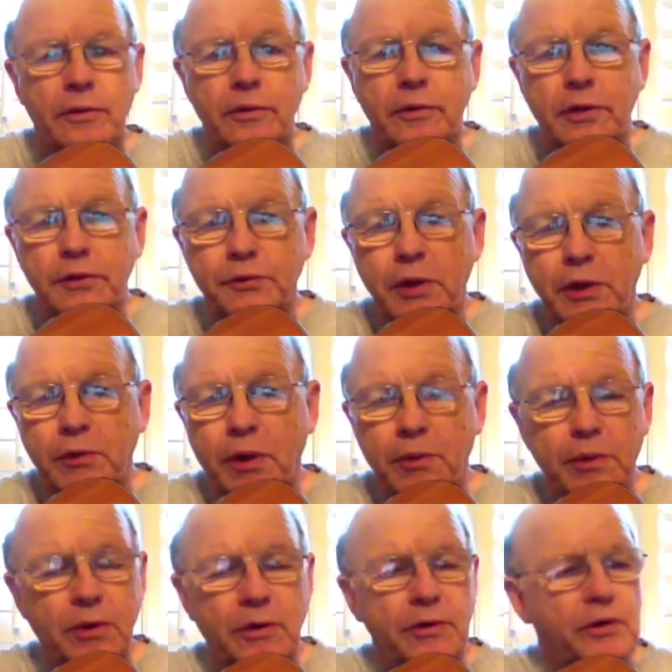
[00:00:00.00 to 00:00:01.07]
this week what we're
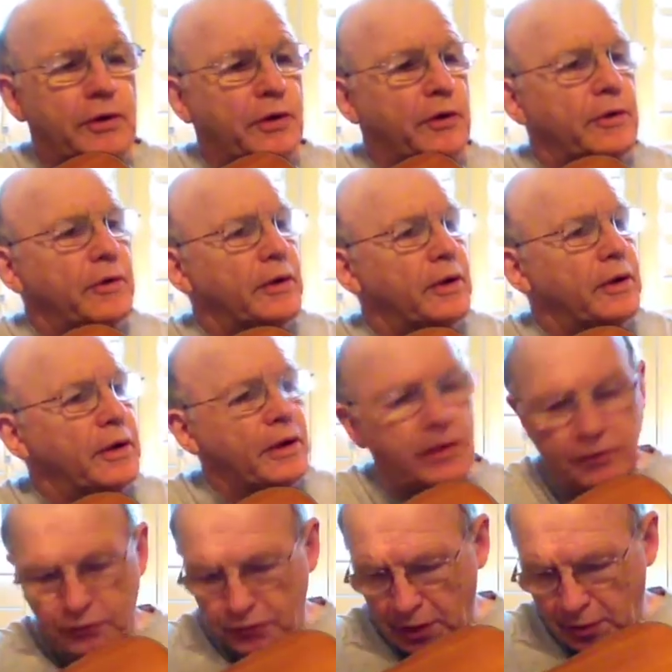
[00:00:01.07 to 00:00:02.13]
going to do
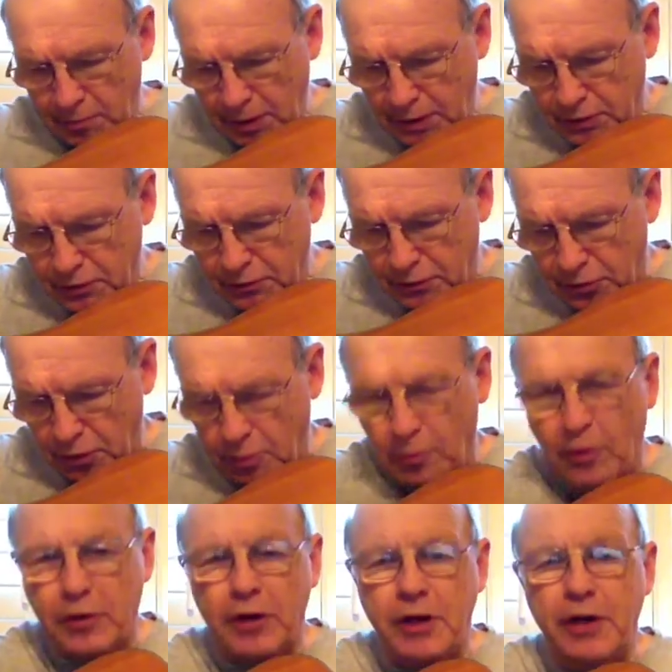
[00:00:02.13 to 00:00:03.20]
is try to make this a little
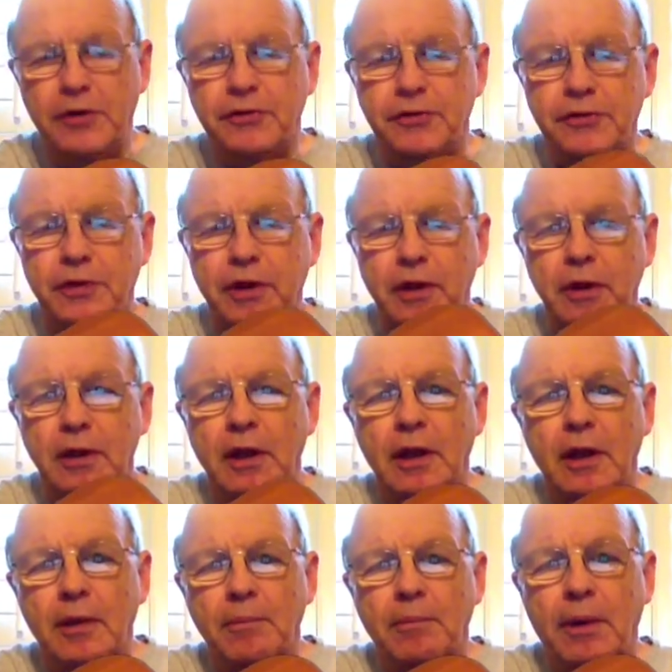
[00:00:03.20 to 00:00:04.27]
more interesting
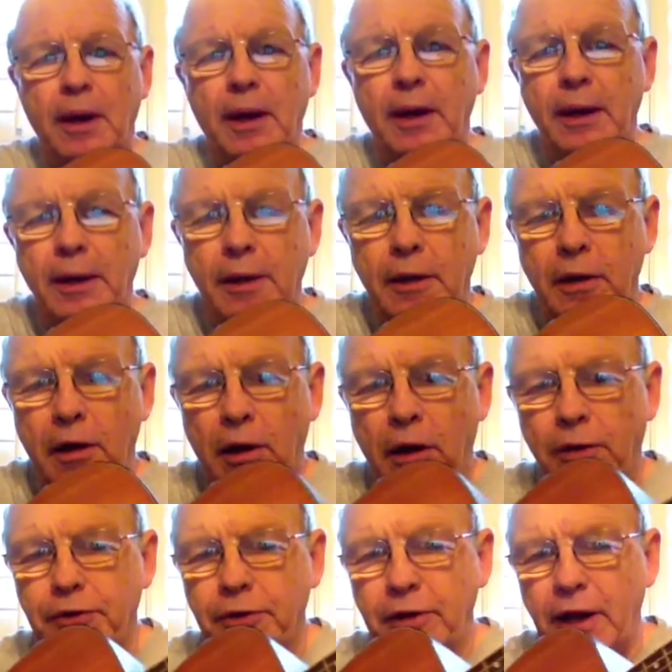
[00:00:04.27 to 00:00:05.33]
by
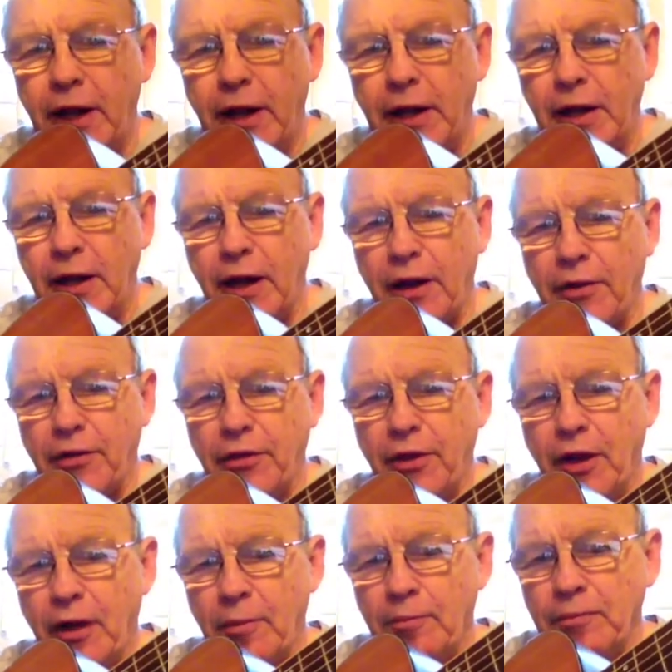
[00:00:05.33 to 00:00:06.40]
alternating our
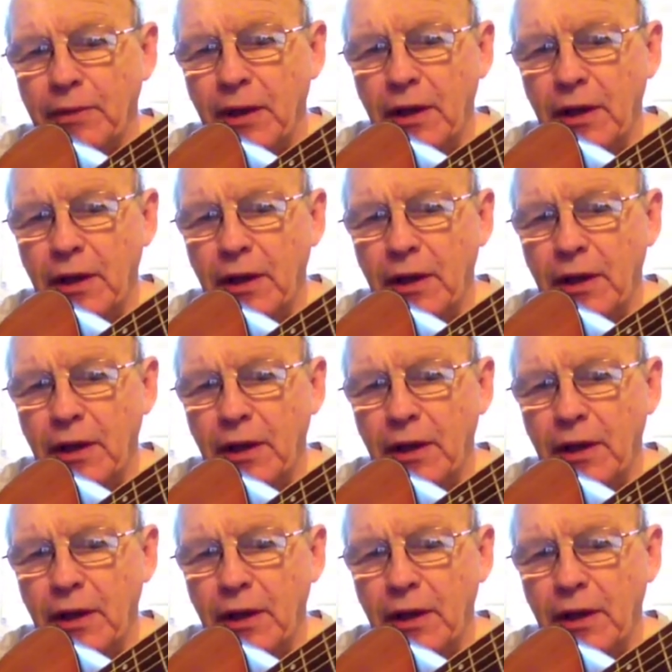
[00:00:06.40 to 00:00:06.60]
thumb.